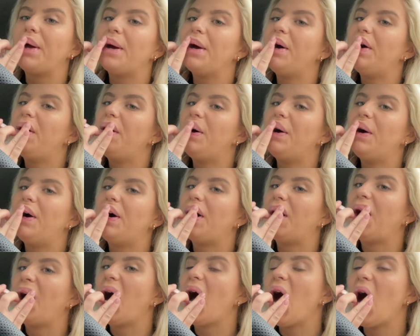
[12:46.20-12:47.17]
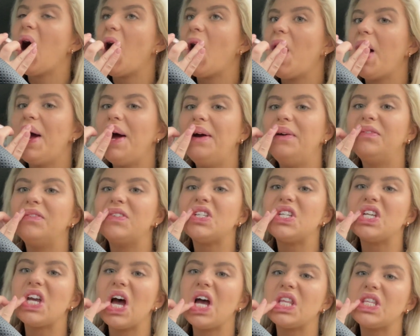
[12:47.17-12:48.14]
Oh, I am
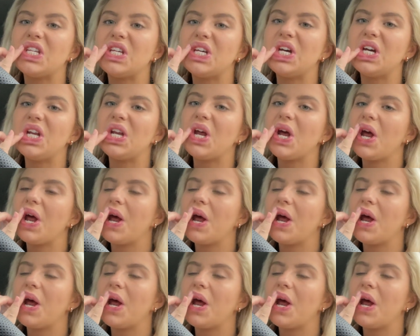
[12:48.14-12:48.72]
shattered,